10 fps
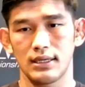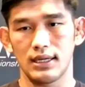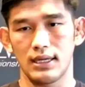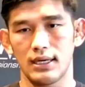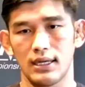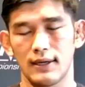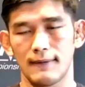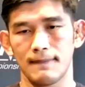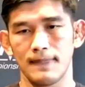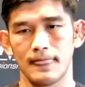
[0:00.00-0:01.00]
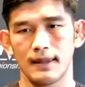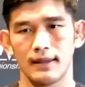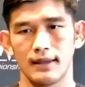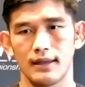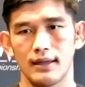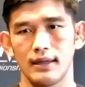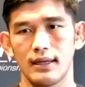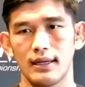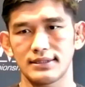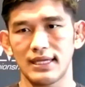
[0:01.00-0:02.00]
And
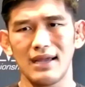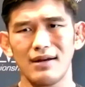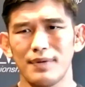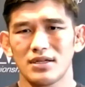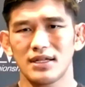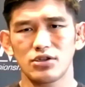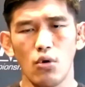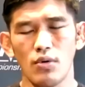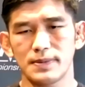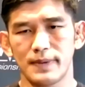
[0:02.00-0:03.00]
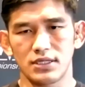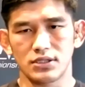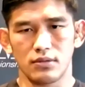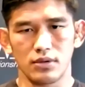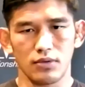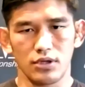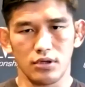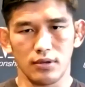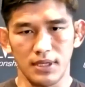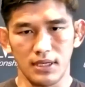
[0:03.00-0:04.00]
is there added pressure? There's always pressure. When you
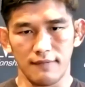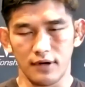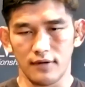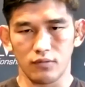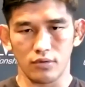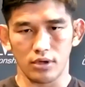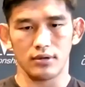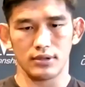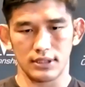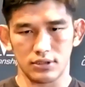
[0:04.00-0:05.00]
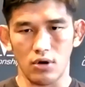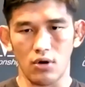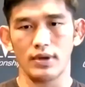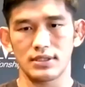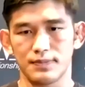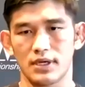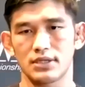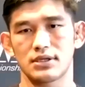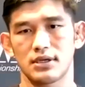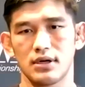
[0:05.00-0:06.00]
compete in front of the world, there's always
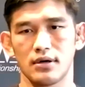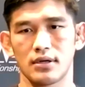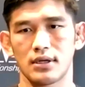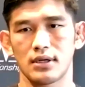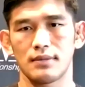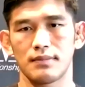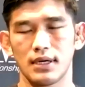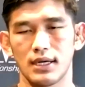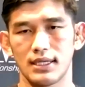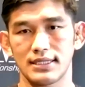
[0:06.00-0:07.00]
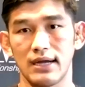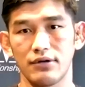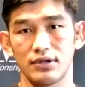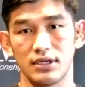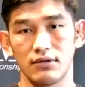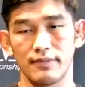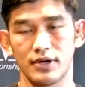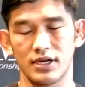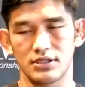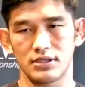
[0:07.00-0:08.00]
pressure, you know. But it's how you deal with
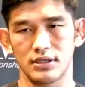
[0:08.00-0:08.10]
pressure.